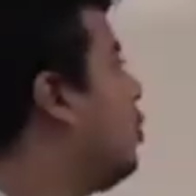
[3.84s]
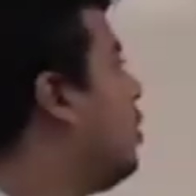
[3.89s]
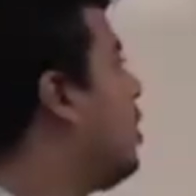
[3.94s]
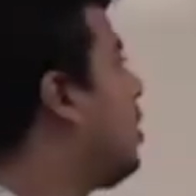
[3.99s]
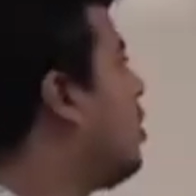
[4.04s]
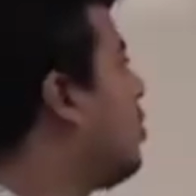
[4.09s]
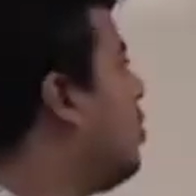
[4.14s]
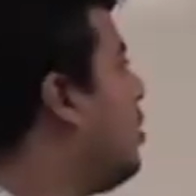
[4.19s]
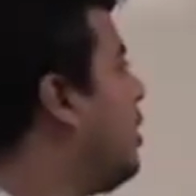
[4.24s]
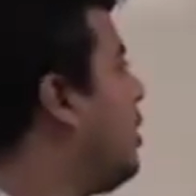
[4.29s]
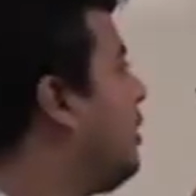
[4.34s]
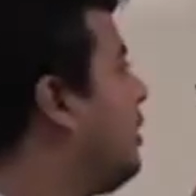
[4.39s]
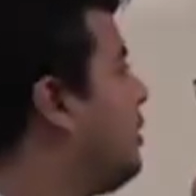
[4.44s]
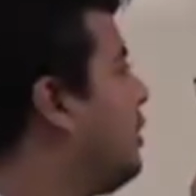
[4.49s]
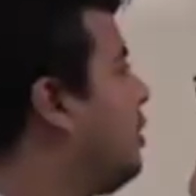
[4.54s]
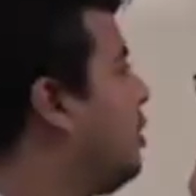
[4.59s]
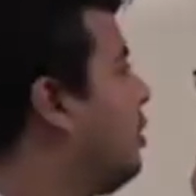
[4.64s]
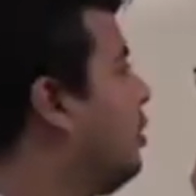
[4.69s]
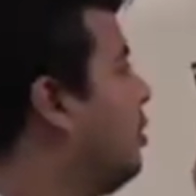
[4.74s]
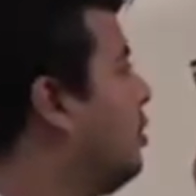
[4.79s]
we're going
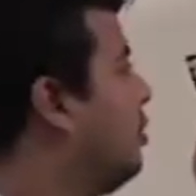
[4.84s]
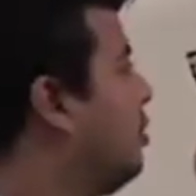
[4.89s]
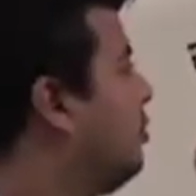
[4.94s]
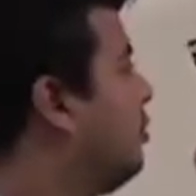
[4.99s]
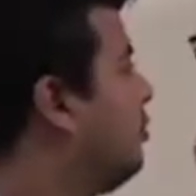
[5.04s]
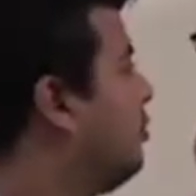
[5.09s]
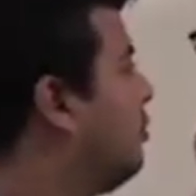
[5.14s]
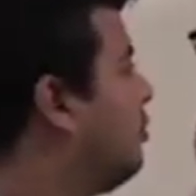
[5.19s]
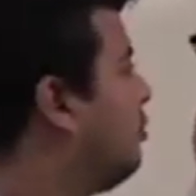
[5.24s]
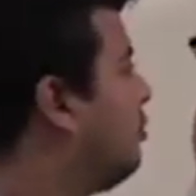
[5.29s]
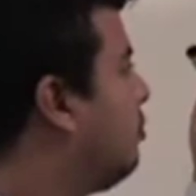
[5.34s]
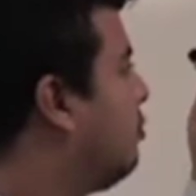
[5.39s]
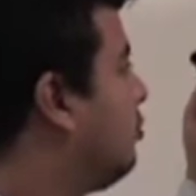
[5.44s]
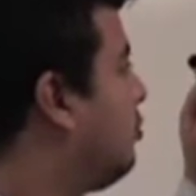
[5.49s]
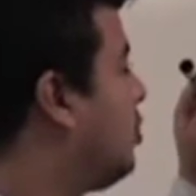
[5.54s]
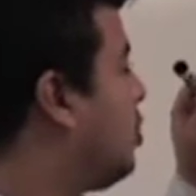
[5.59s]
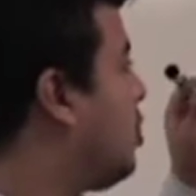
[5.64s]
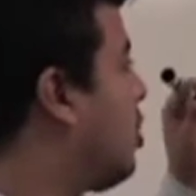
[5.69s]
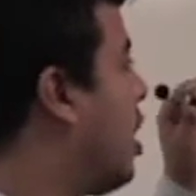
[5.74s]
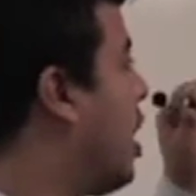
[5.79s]
to
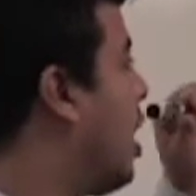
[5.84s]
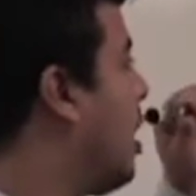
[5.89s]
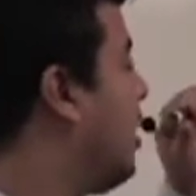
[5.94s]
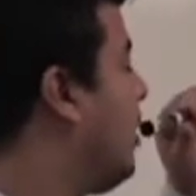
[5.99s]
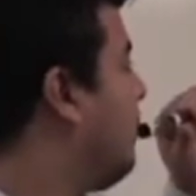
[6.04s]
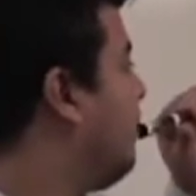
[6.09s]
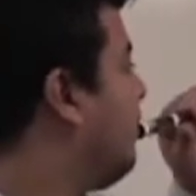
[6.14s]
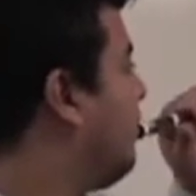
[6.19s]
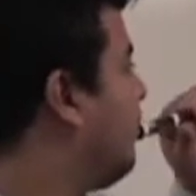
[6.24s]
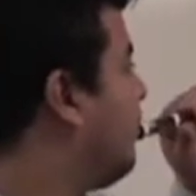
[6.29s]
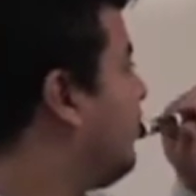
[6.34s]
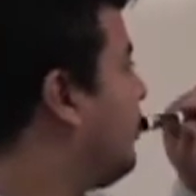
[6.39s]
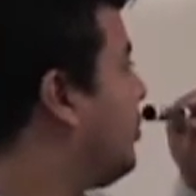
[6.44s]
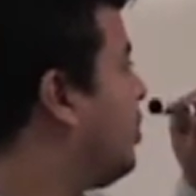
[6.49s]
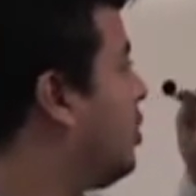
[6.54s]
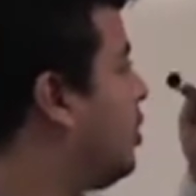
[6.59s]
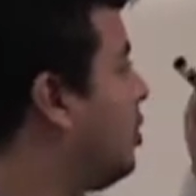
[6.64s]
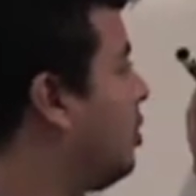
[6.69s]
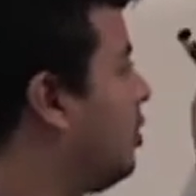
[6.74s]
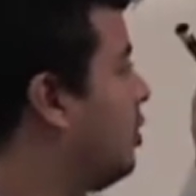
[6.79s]
try
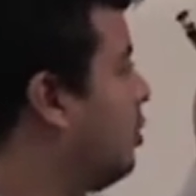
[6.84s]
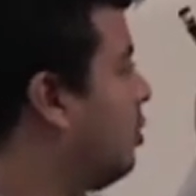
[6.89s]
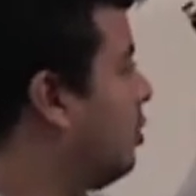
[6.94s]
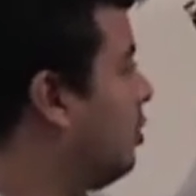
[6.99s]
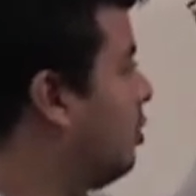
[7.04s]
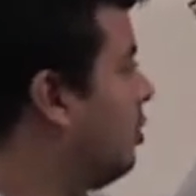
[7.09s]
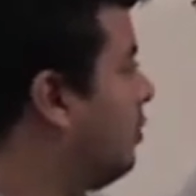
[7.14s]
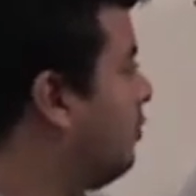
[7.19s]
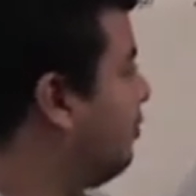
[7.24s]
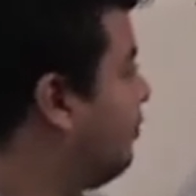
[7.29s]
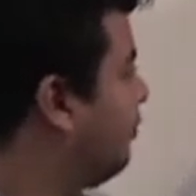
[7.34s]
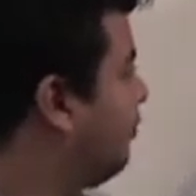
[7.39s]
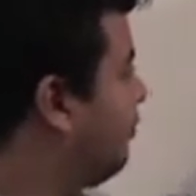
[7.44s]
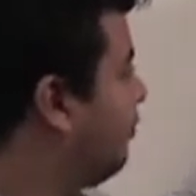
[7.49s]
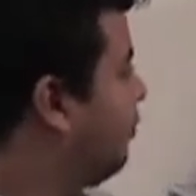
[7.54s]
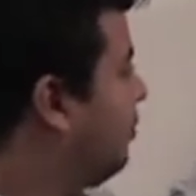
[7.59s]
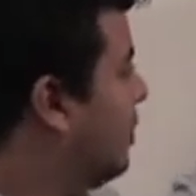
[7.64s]
to